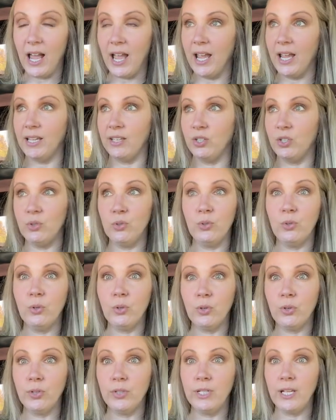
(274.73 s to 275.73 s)
I
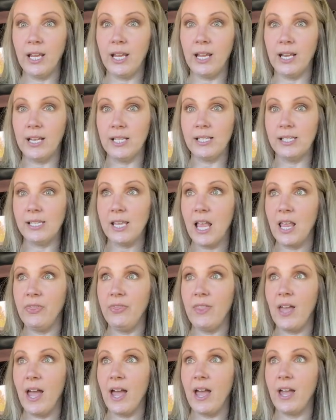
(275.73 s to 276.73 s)
Googled, and it
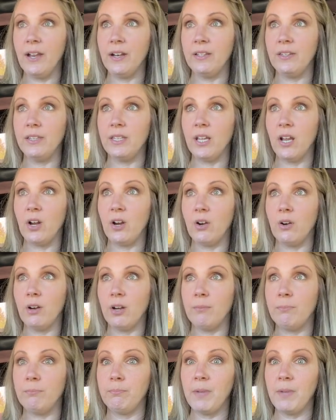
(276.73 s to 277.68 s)
said that they're